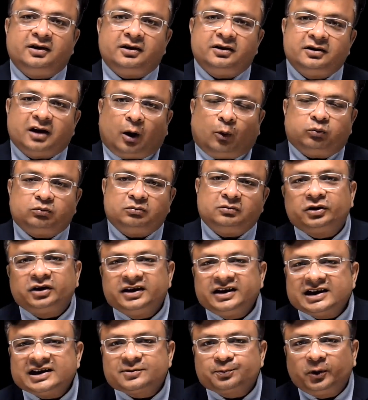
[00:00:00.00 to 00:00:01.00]
Now, the
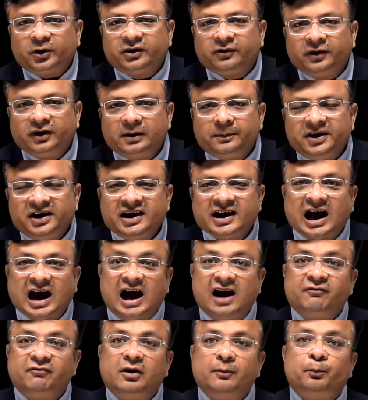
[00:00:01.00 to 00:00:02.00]
next point will be
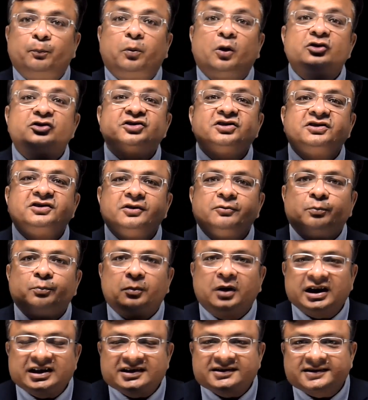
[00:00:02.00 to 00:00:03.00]
have a positive
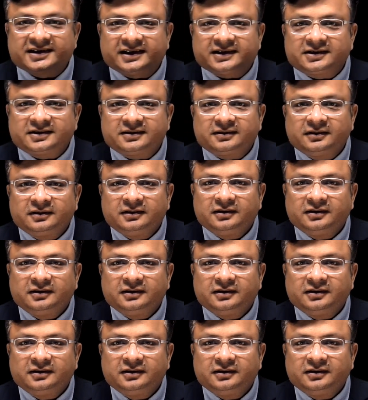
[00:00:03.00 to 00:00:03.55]
mindset.